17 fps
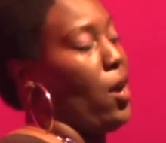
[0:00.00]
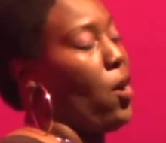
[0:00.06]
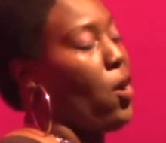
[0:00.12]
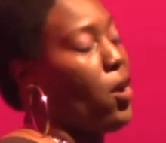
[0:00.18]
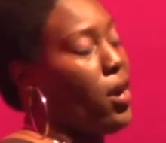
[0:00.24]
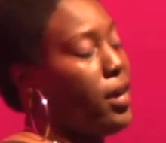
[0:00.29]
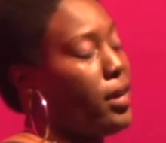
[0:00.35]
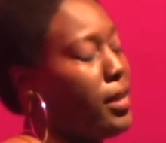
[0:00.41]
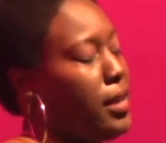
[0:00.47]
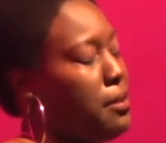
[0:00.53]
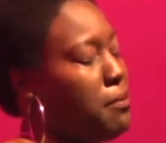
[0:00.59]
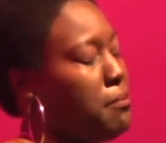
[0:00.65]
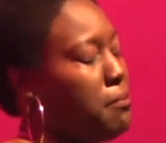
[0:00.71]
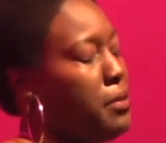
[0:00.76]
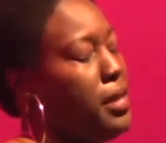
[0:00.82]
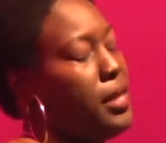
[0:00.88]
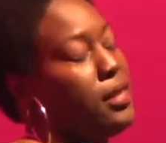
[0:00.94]
heart
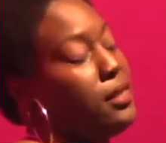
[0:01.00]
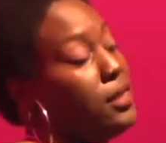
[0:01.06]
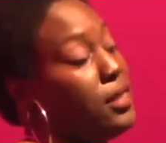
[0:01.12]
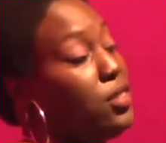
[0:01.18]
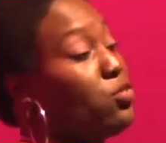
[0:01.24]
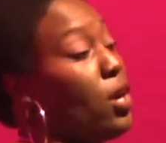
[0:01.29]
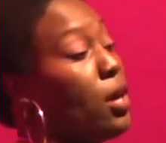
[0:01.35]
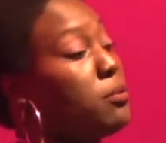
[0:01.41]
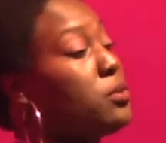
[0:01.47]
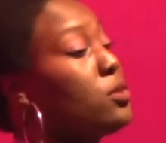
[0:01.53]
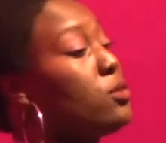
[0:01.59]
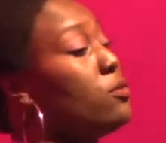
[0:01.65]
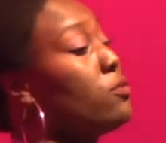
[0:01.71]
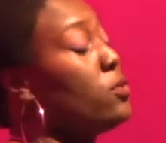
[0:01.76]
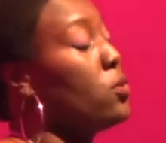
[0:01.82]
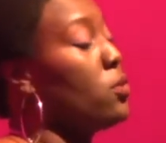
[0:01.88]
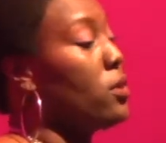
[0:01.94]
immediately dropped to the
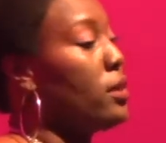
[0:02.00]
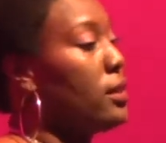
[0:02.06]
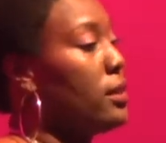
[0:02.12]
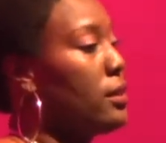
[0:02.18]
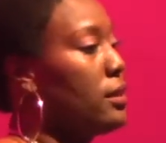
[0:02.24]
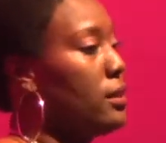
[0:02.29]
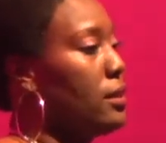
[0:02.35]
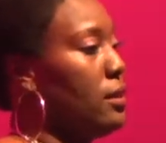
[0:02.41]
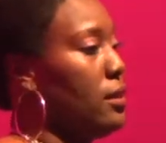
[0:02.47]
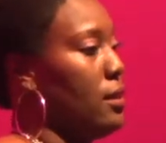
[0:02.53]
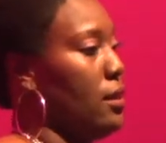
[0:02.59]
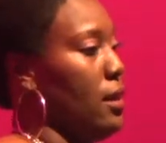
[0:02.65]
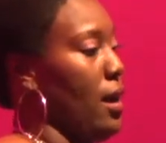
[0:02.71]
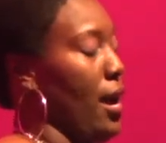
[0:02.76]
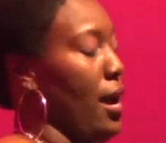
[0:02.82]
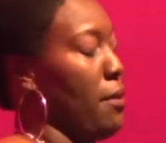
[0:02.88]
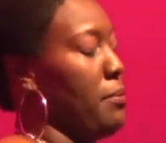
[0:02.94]
floor.
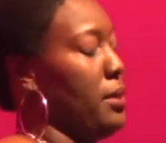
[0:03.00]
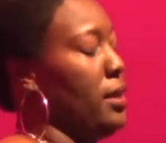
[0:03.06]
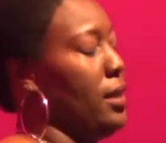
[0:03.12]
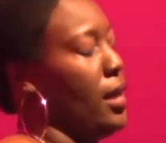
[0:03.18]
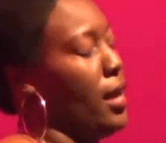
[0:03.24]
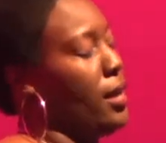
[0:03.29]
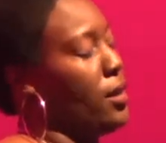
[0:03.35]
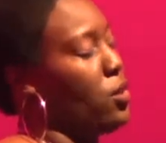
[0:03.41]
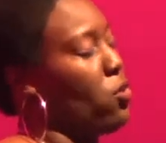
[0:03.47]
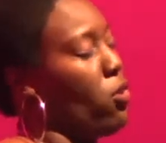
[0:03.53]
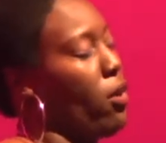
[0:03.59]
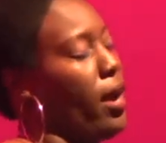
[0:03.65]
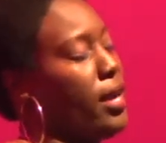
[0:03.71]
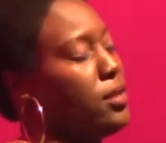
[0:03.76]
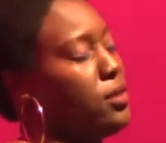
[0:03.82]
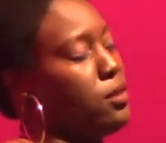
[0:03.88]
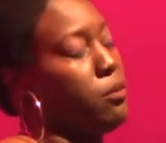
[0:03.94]
I began
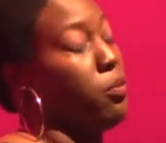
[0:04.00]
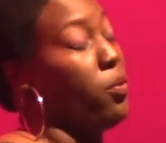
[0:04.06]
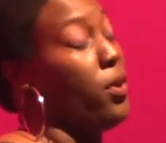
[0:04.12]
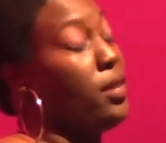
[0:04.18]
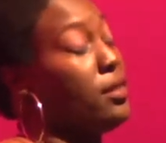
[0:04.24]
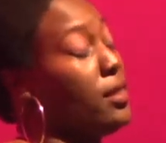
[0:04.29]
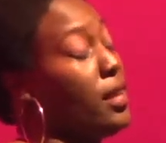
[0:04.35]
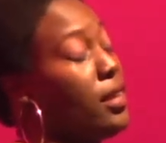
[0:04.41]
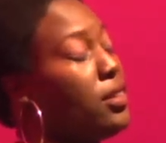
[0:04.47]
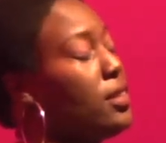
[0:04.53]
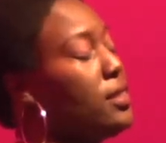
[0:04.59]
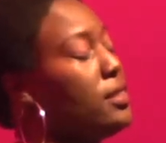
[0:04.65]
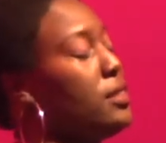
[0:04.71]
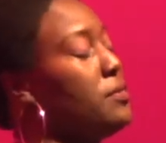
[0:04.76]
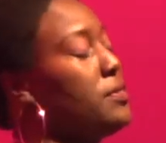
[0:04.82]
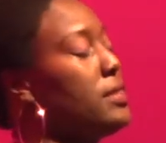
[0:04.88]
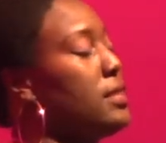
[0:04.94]
crying to the point that I
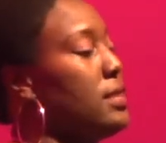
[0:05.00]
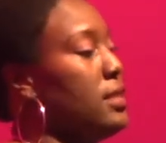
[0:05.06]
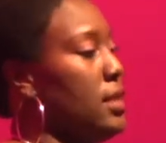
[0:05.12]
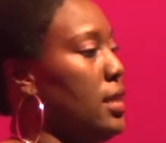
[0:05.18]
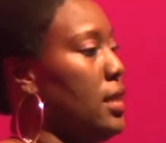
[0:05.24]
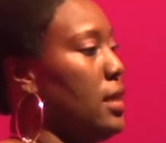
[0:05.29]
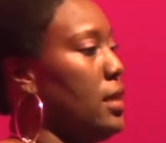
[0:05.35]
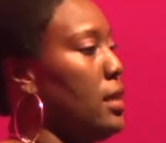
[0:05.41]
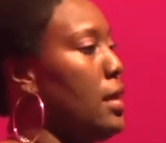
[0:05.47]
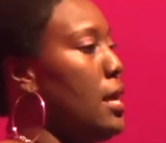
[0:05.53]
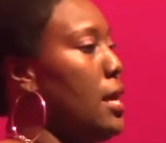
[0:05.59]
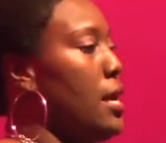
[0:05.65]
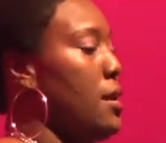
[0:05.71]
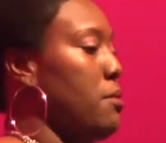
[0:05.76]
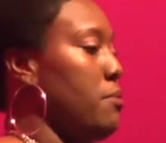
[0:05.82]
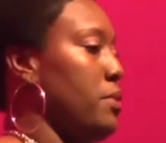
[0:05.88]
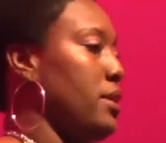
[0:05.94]
couldn't even see
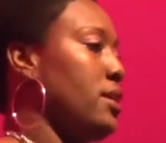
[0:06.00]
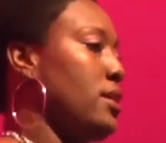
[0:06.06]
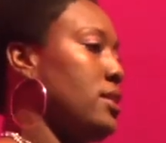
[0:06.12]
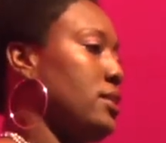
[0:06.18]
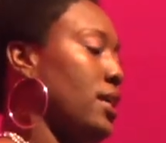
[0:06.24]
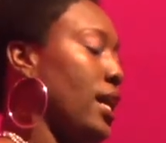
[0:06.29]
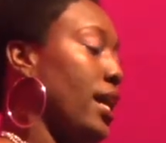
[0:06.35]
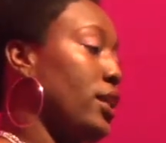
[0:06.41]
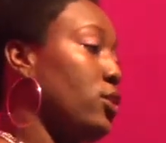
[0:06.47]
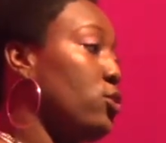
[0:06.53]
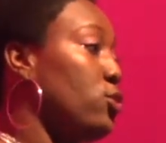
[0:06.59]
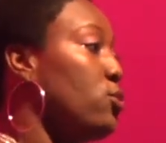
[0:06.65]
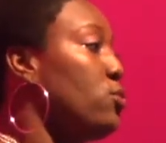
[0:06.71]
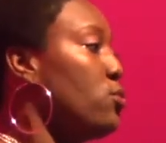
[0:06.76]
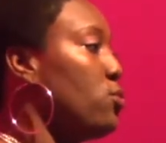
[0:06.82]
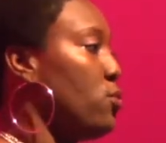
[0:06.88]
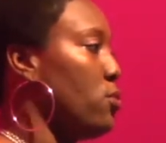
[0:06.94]
because I
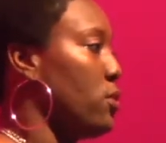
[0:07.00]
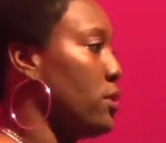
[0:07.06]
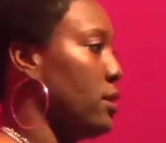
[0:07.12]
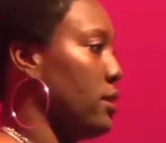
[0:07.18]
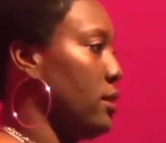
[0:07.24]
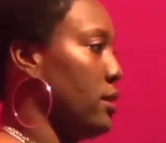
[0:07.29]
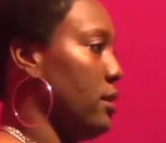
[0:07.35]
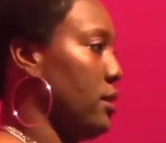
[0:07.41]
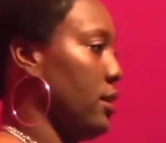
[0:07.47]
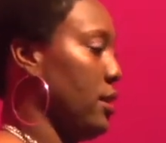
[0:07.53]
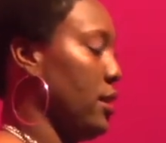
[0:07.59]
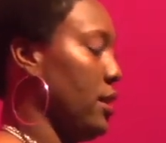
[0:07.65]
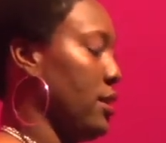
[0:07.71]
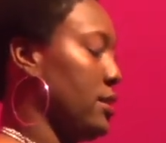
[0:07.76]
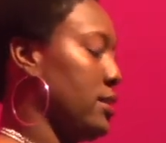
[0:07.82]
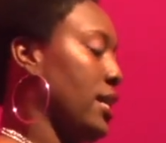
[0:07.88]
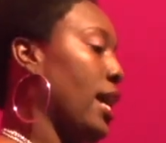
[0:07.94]
knew
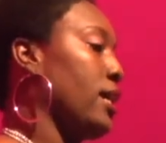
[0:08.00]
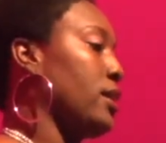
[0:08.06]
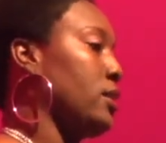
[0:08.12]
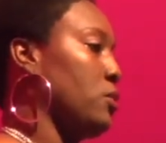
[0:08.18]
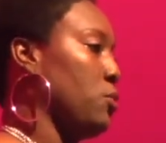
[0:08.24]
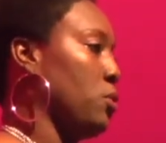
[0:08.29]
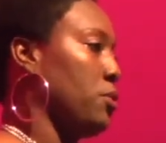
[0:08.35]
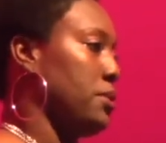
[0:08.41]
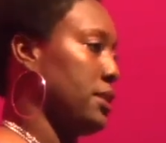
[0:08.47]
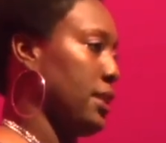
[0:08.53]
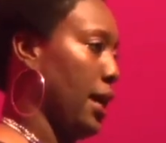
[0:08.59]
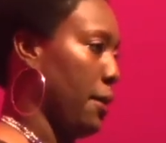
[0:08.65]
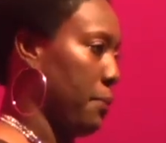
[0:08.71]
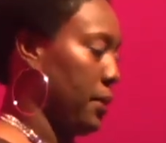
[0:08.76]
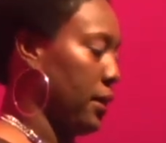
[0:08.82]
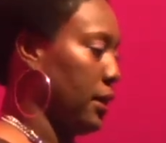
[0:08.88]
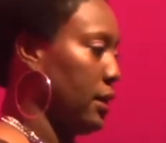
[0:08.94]
exactly what was
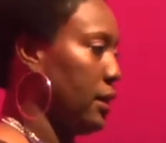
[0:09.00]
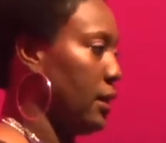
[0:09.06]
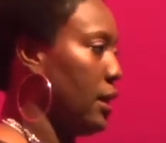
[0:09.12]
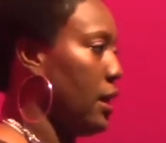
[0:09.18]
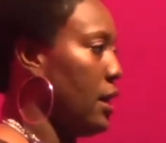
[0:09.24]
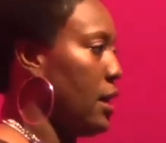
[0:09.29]
happening,